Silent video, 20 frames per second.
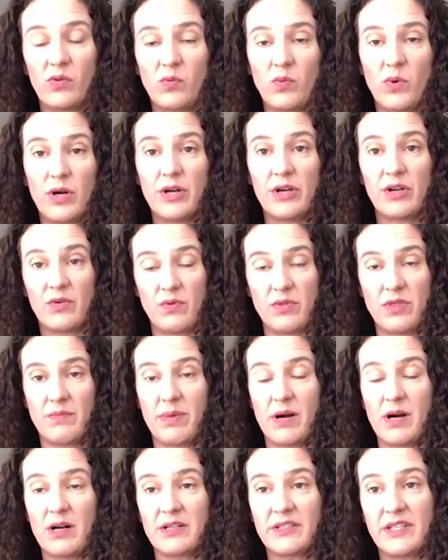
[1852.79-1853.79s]
work with the
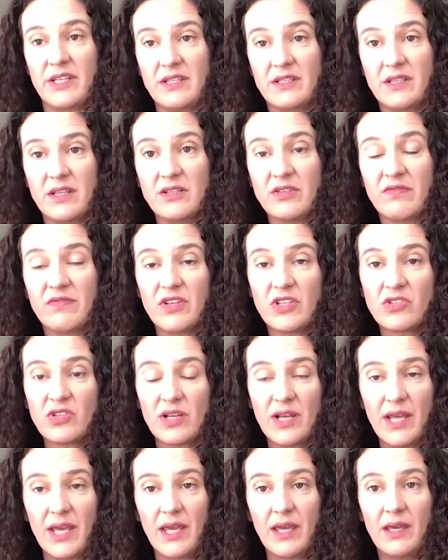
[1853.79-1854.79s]
parties
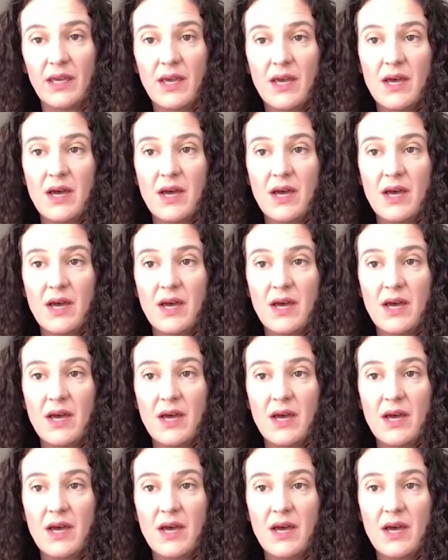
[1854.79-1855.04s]
individually